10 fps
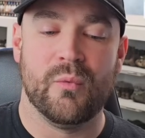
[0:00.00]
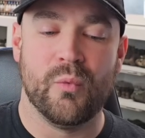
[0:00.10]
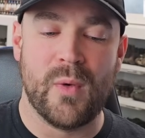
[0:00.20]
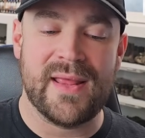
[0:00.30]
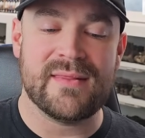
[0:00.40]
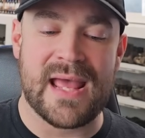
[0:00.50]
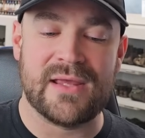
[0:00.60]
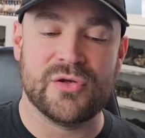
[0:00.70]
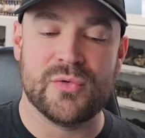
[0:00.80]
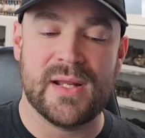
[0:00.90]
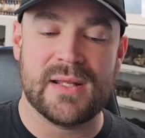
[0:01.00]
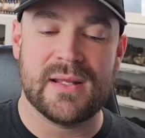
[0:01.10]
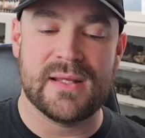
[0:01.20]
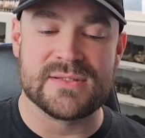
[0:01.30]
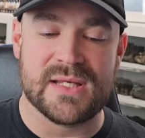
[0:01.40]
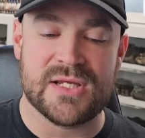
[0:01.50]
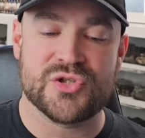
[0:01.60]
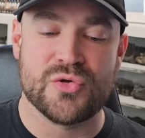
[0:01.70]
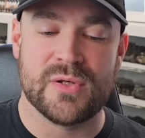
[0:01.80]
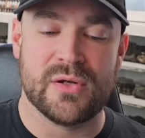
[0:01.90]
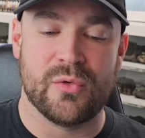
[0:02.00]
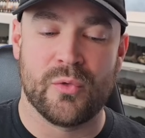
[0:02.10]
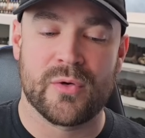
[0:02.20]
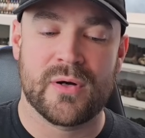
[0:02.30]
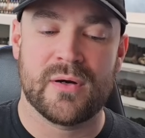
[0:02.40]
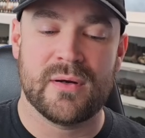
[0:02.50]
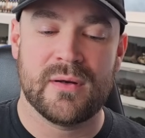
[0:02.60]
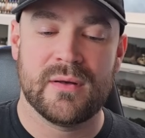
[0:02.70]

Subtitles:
When that unit is issued an order,